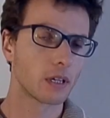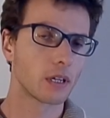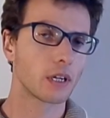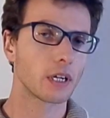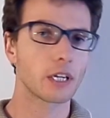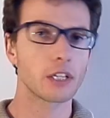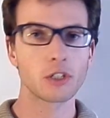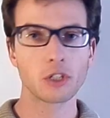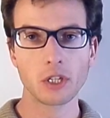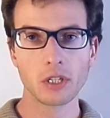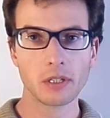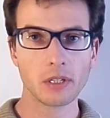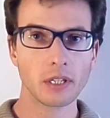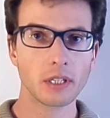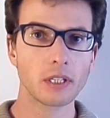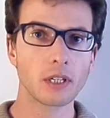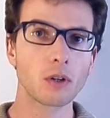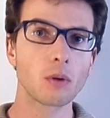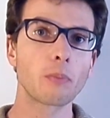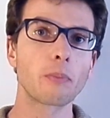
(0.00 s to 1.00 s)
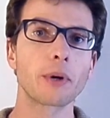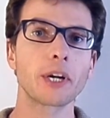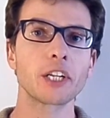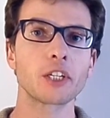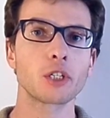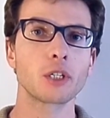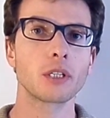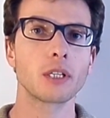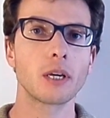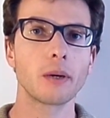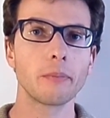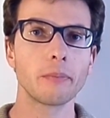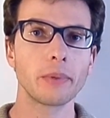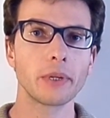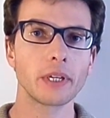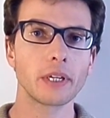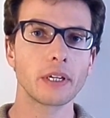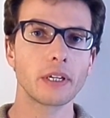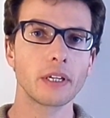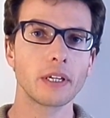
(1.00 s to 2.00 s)
Adjusting the compression
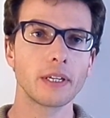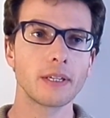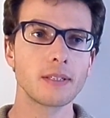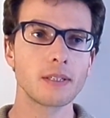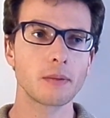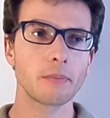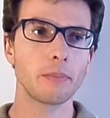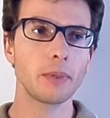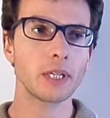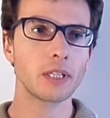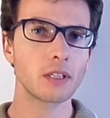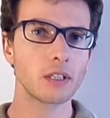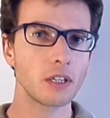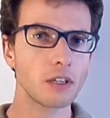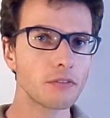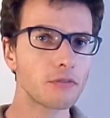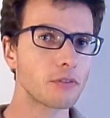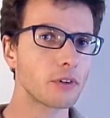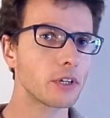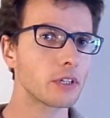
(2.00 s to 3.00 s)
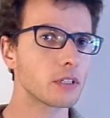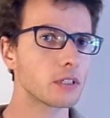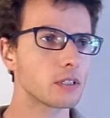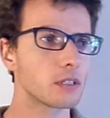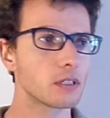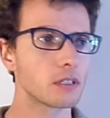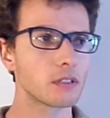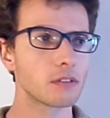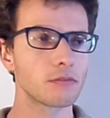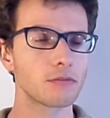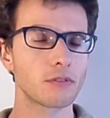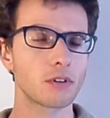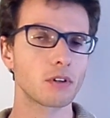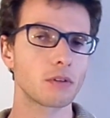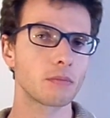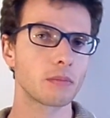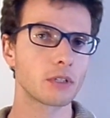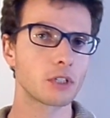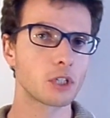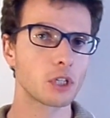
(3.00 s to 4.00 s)
damping is a bit different
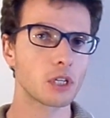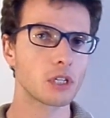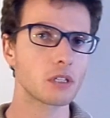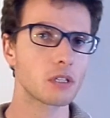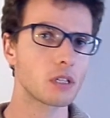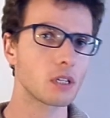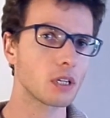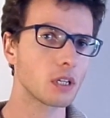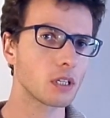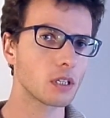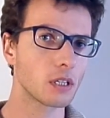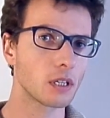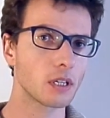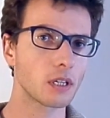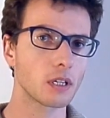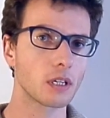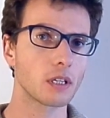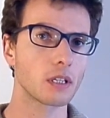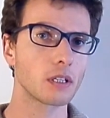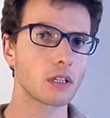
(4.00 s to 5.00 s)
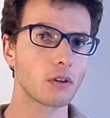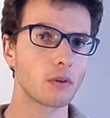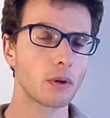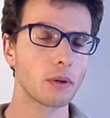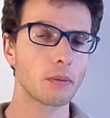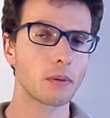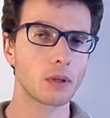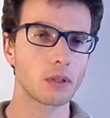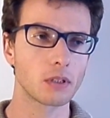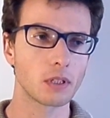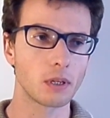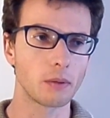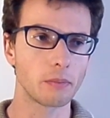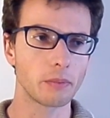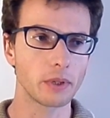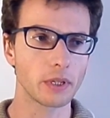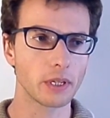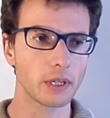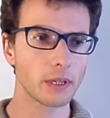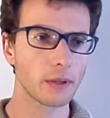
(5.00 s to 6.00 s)
from adjusting the rebound
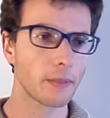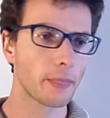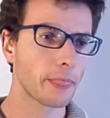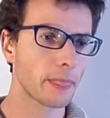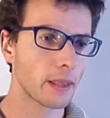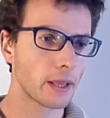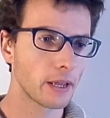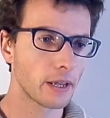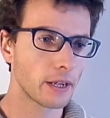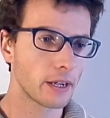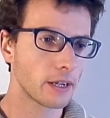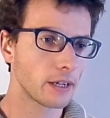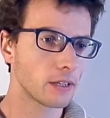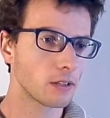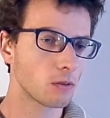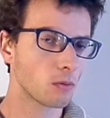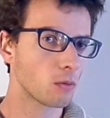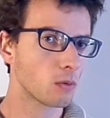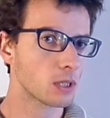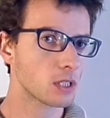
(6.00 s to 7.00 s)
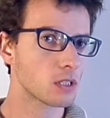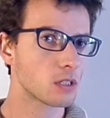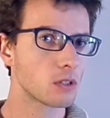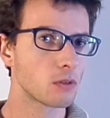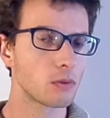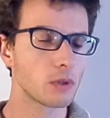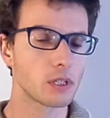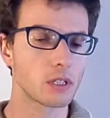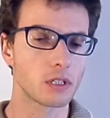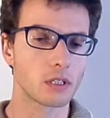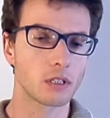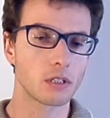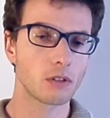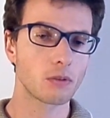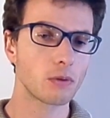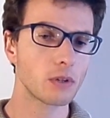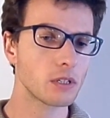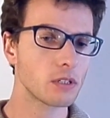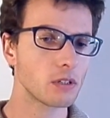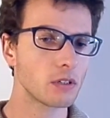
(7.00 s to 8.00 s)
damping. And what's the reason? The
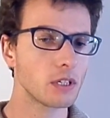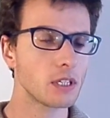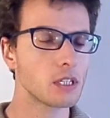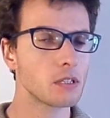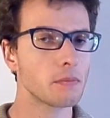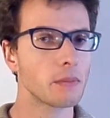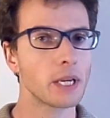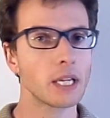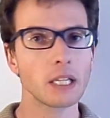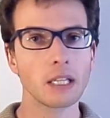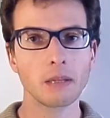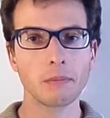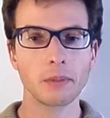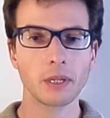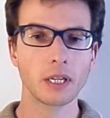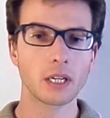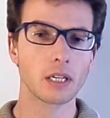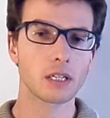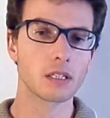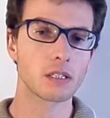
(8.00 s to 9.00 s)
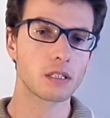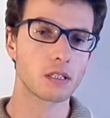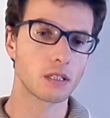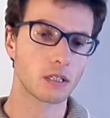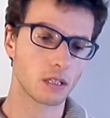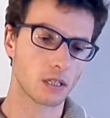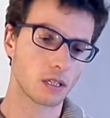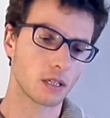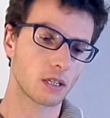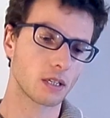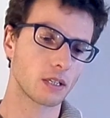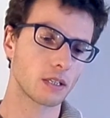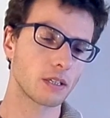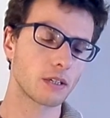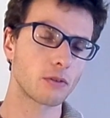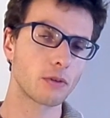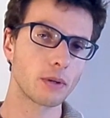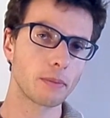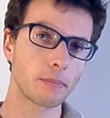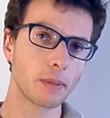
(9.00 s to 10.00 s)
reason is mainly because the
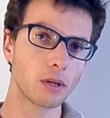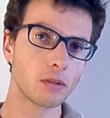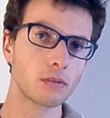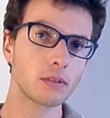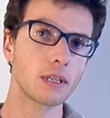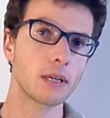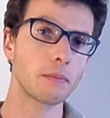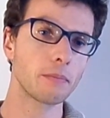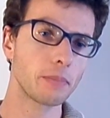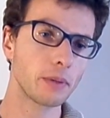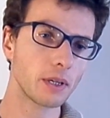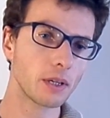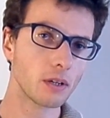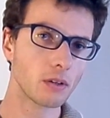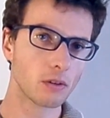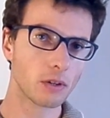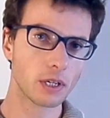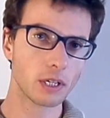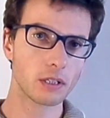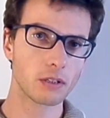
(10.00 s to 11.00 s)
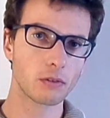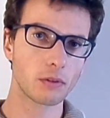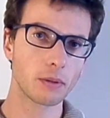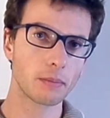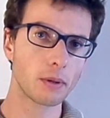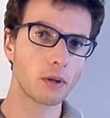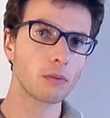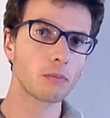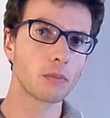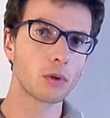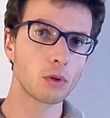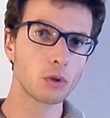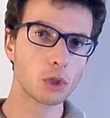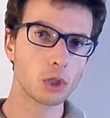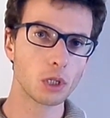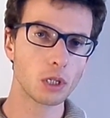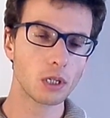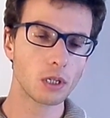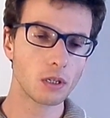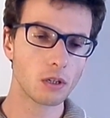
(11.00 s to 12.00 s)
rebound damping, the rebound
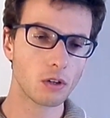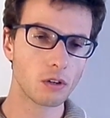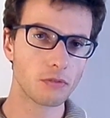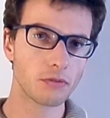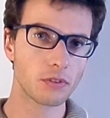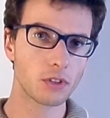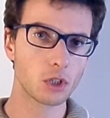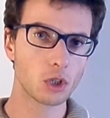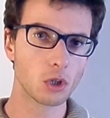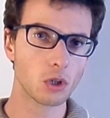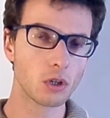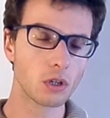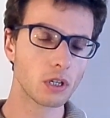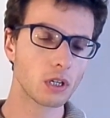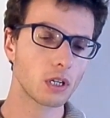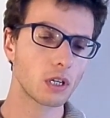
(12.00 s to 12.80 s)
motion of the shock,